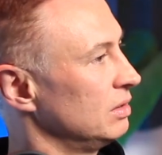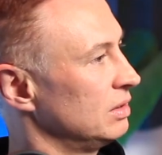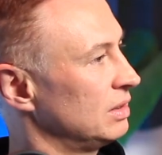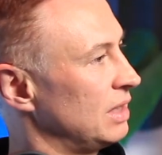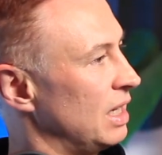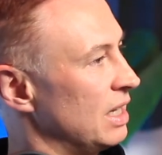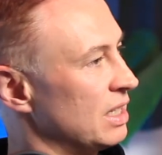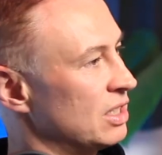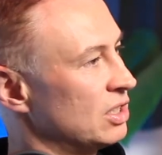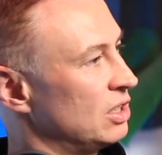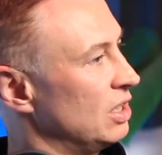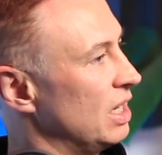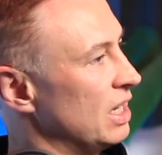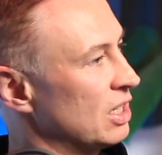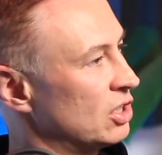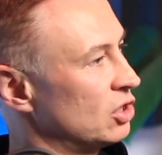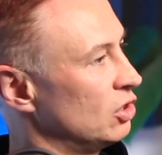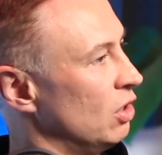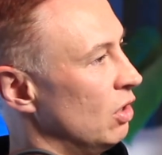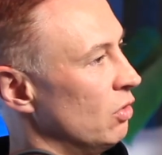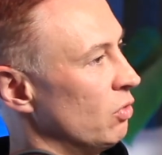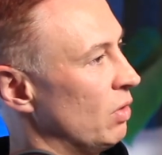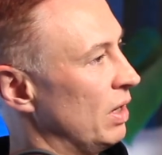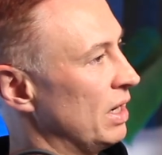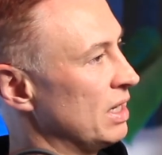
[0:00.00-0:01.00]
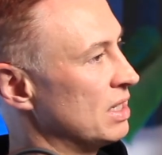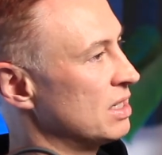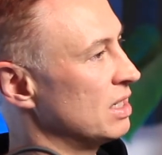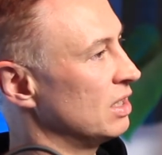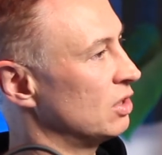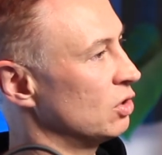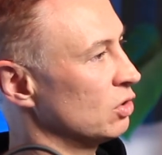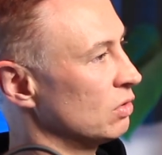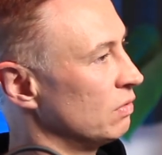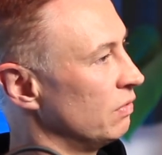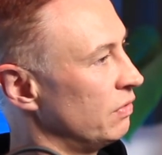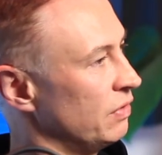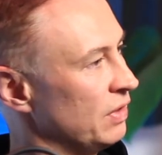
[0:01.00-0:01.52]
It's not right. If it
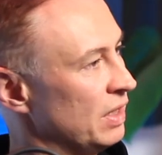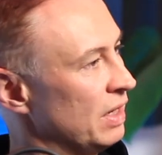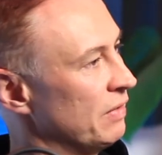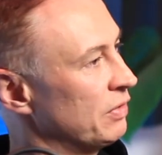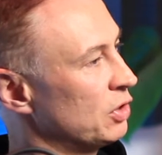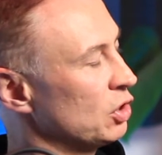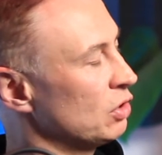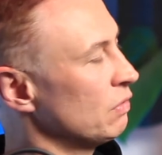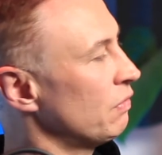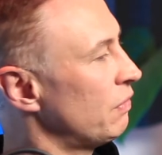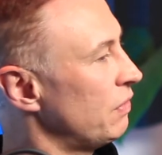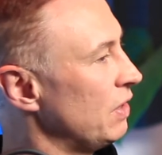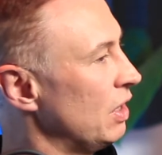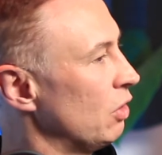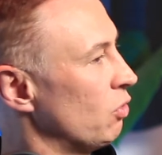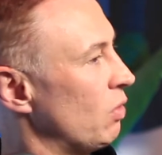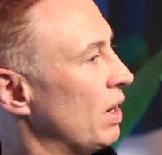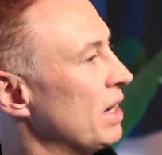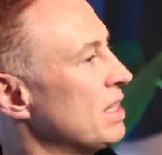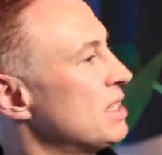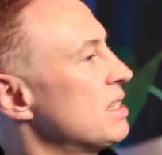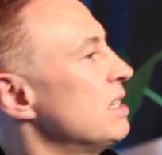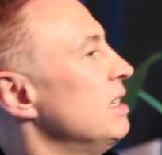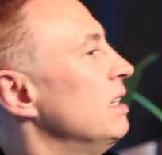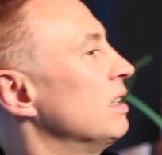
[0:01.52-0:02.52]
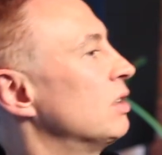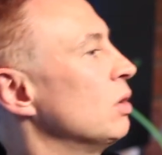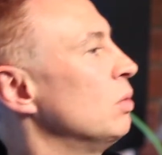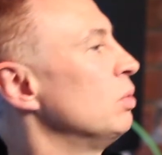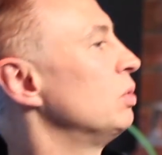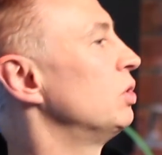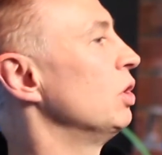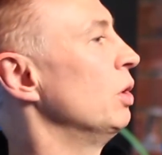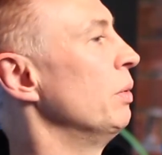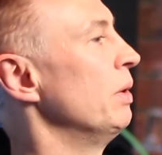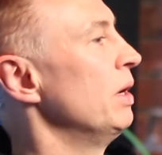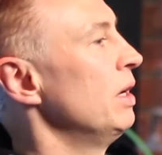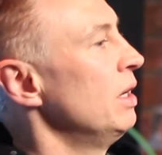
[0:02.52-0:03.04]
doesn't feel right to you, don't
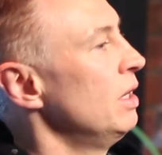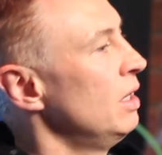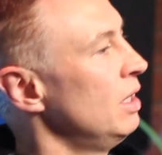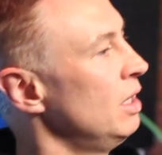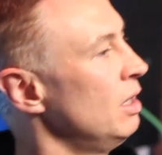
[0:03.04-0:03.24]
do it.